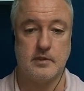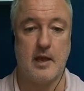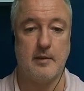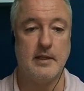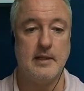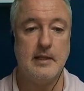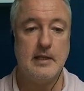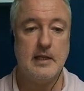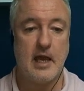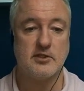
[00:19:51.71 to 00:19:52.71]
Okay.
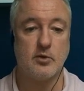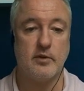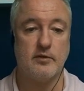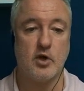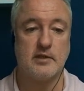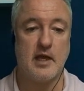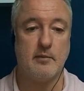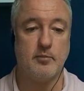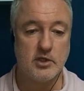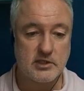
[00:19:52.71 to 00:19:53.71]
And so we've got
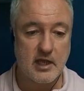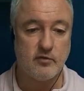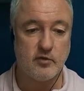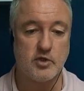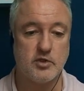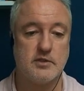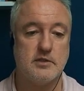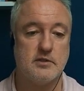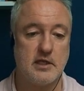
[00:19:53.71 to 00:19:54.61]
that bullish divergence.